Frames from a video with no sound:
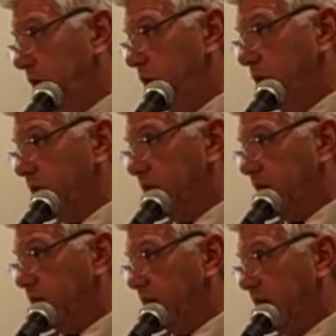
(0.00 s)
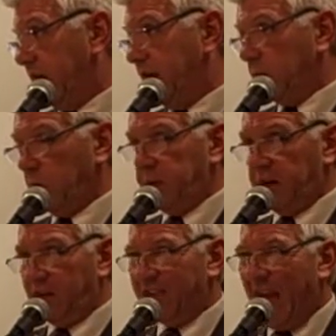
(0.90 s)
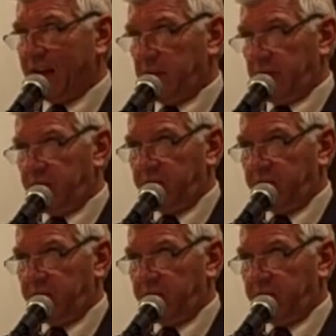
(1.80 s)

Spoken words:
New York State today, there will be exactly